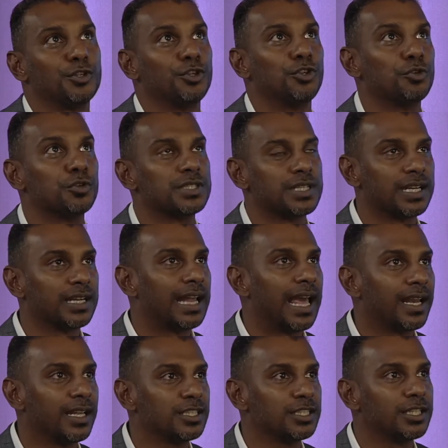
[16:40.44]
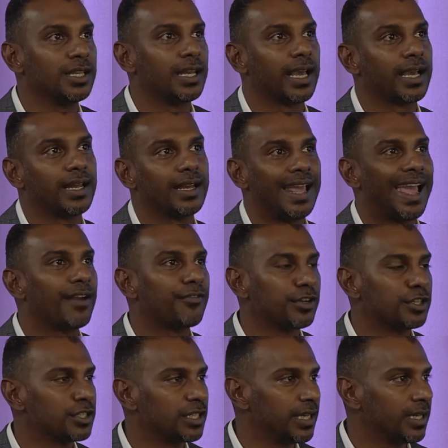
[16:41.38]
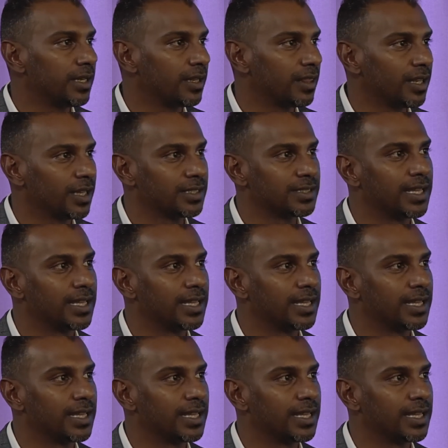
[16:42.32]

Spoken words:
use an analogy, like an average leader thinks